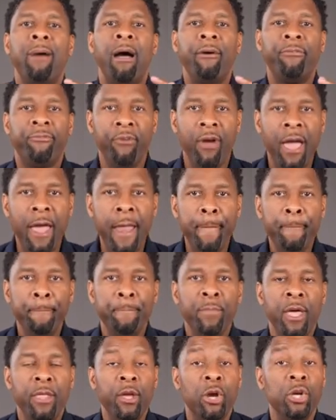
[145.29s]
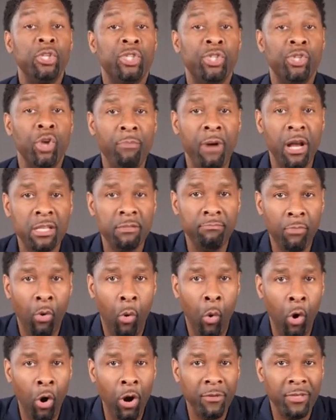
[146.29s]
my friend, there is so much
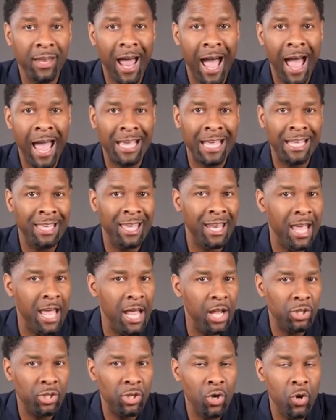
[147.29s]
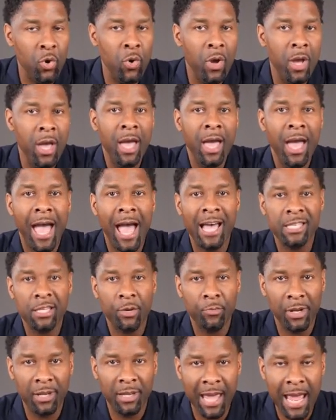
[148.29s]
more that I could get into
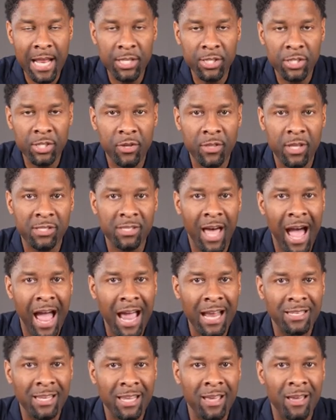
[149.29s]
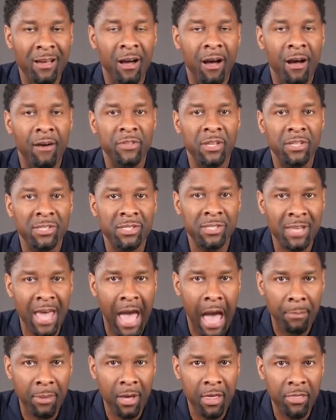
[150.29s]
as it relates to this idea of the
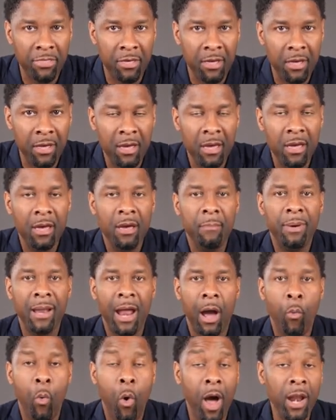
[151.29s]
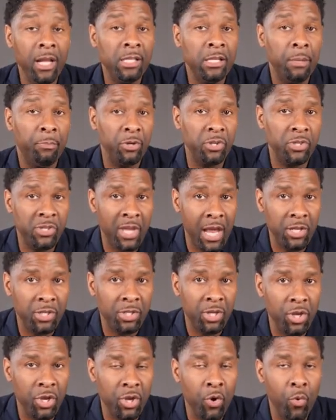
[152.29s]
Sabbath, but I wanted to
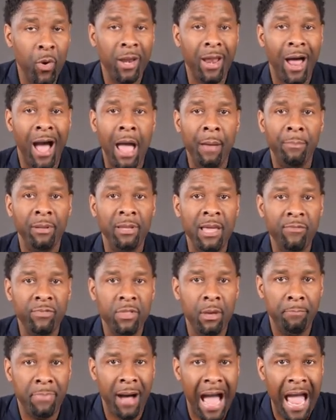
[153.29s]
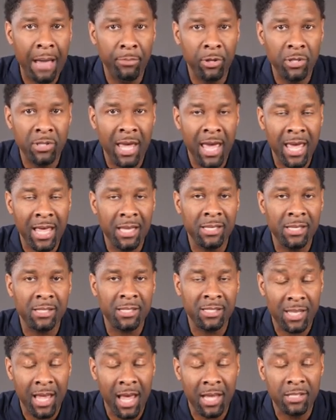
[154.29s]
present to you what I believe the Bible
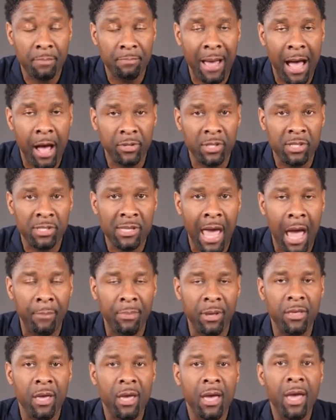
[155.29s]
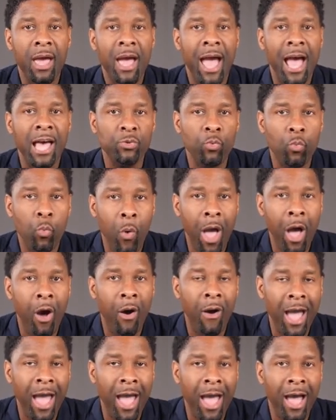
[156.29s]
says about the Sabbath, as
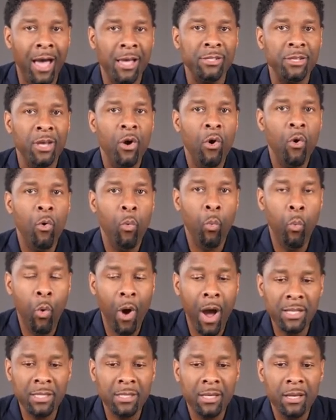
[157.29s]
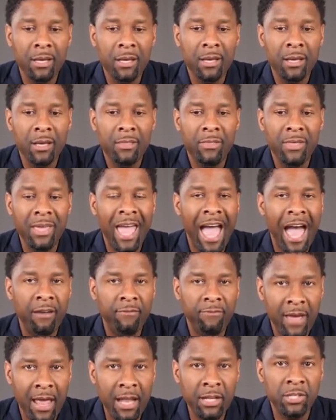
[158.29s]
well as what the
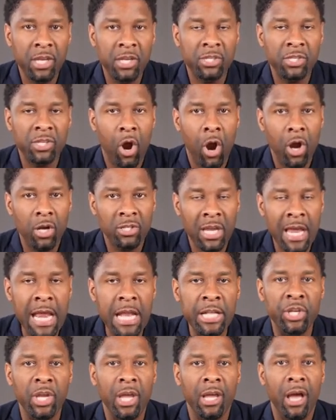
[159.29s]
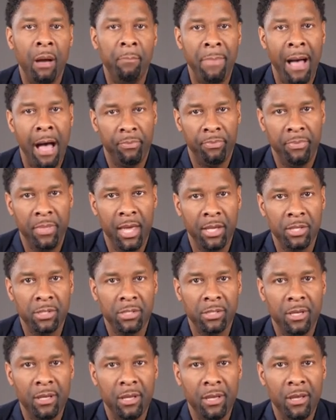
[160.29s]
Adventists are teaching about
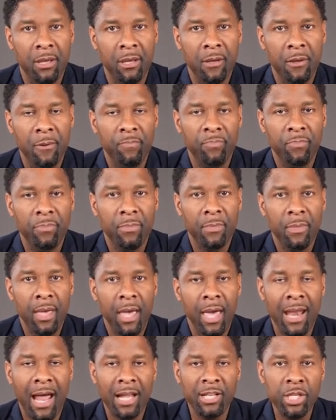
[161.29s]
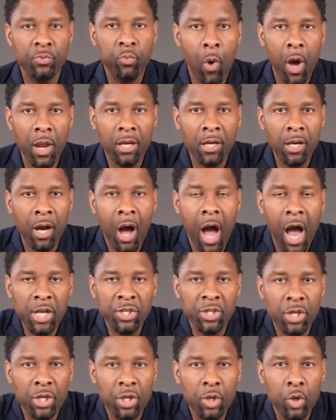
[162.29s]
this. And I just want to
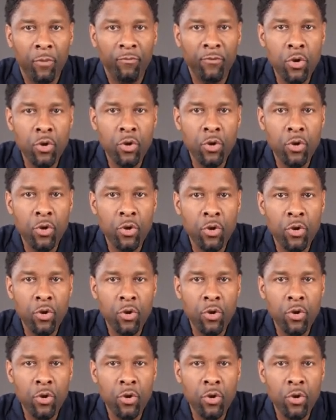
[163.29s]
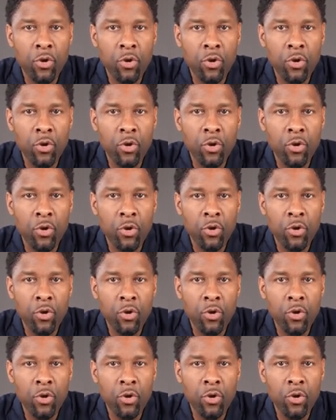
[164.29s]
caution you.
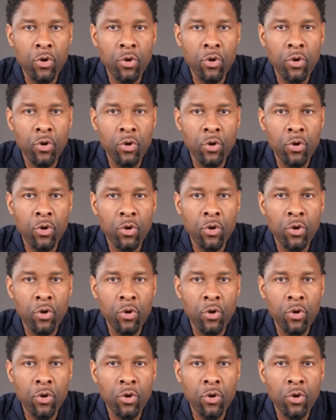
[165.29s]
Okay, guys.